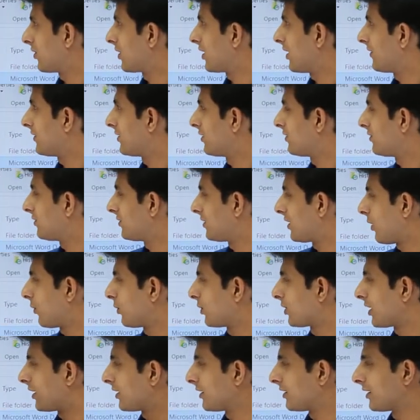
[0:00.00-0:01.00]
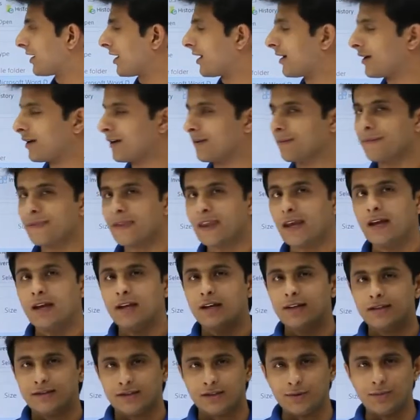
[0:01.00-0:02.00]
okay this is how we can create it.
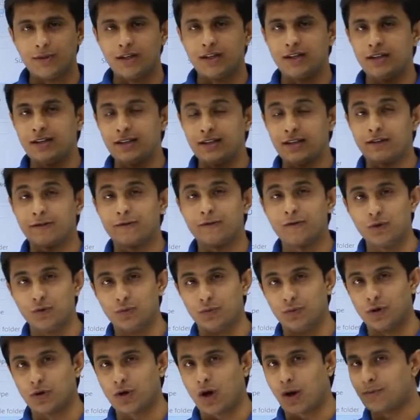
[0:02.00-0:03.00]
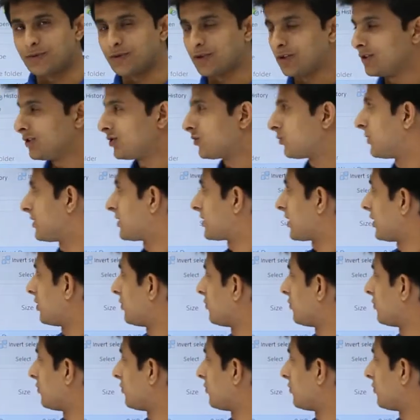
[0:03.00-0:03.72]
Similarly there are few more options which are